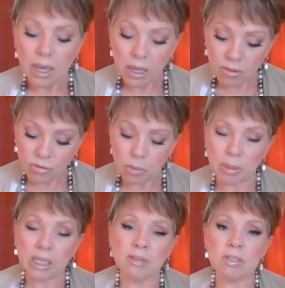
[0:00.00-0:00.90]
If your
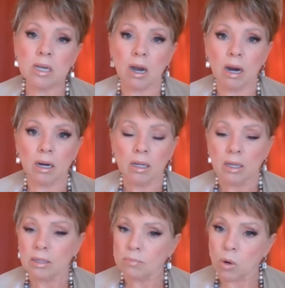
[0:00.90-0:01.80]
beliefs are
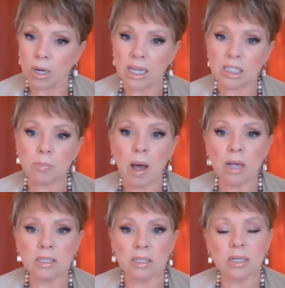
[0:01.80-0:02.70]
more or less
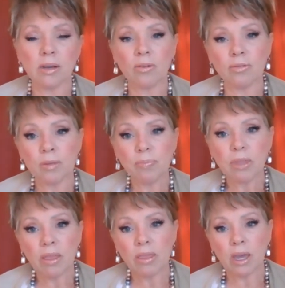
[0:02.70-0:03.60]
positive,
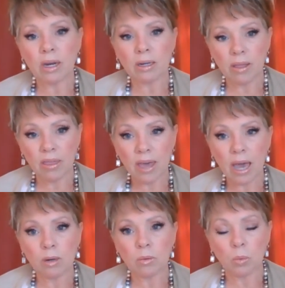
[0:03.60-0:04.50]
then
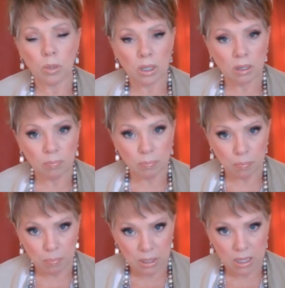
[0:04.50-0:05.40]
that will
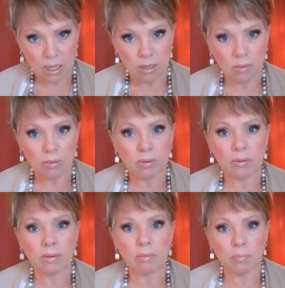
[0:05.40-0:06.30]
be
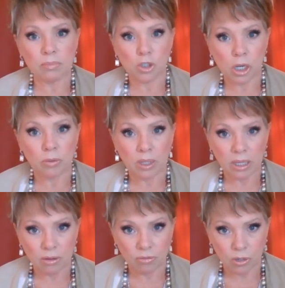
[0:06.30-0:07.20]

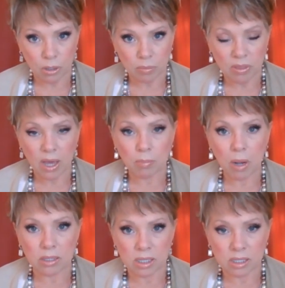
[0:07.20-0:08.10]
generally affirmed. That
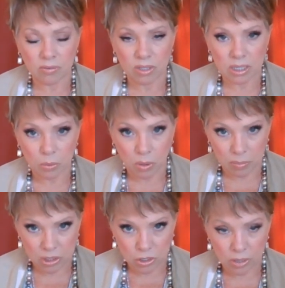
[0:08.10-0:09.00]
positivity will
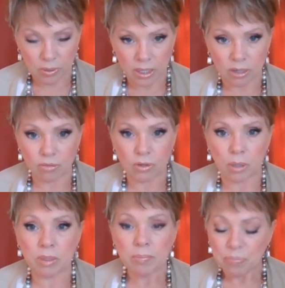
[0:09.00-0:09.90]
be generally
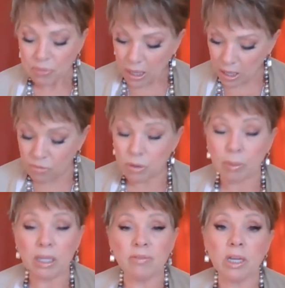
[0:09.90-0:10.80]
affirmed. If you
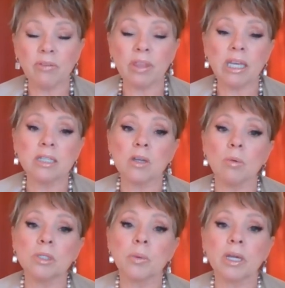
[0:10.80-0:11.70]
believe that everything is
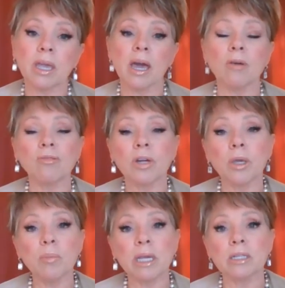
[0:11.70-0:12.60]
always working out for
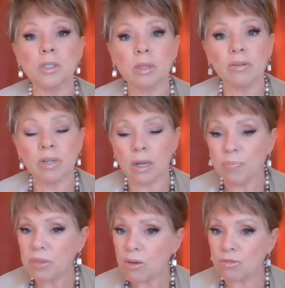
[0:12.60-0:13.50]
you because you live in
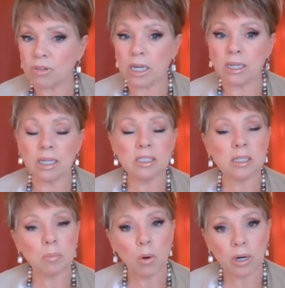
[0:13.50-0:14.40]
a friendly,
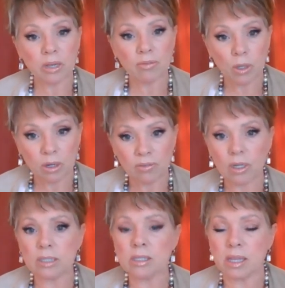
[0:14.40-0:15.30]
supportive
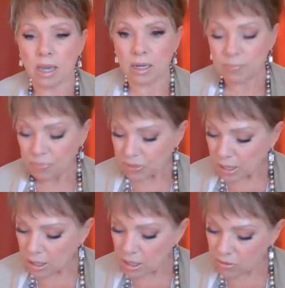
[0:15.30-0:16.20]
universe, then
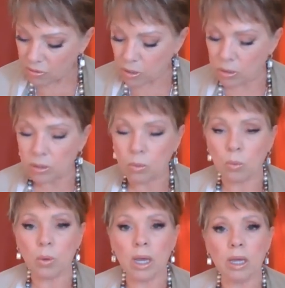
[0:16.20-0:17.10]
even
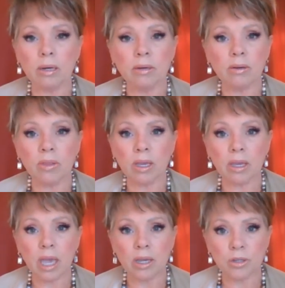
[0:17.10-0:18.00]
when the
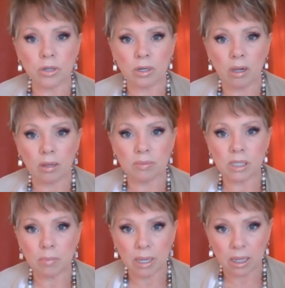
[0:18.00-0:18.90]
occasional
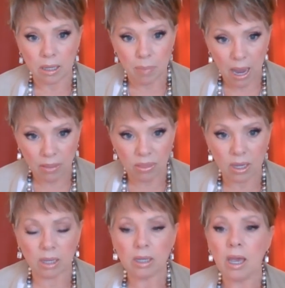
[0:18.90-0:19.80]
seemingly bad
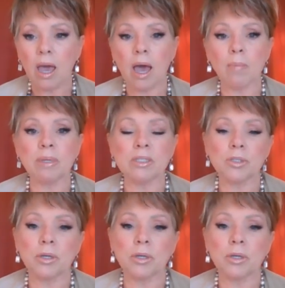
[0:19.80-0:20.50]
thing happens